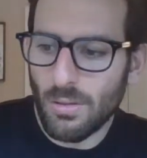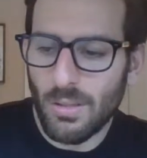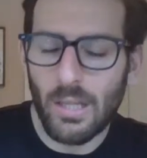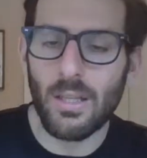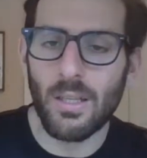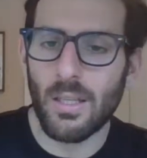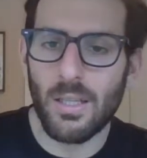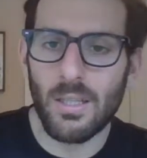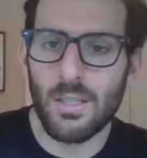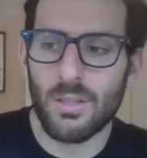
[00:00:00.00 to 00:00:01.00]
Nothing
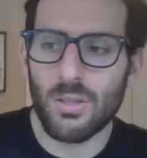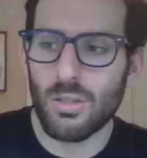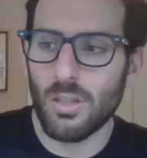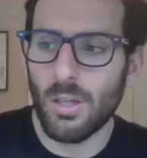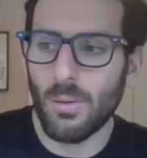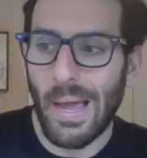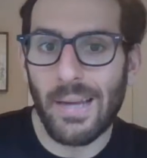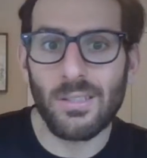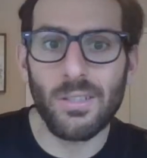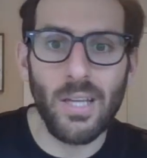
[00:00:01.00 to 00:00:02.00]
is, you know,
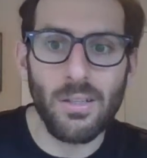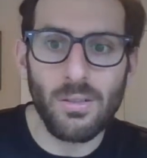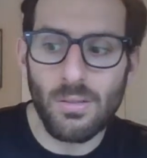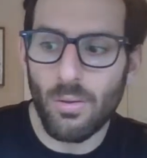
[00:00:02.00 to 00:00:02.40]
accidental,